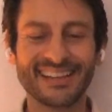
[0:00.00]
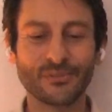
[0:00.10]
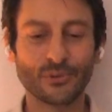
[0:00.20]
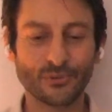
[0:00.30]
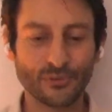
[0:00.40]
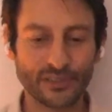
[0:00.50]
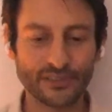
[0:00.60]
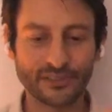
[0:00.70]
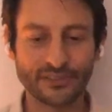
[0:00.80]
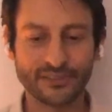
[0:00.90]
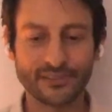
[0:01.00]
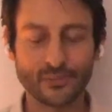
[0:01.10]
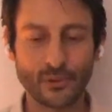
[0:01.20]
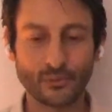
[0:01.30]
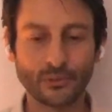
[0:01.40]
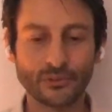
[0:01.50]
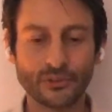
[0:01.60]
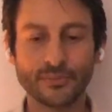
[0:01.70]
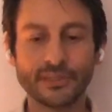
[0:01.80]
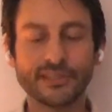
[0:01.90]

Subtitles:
revealed what was to be the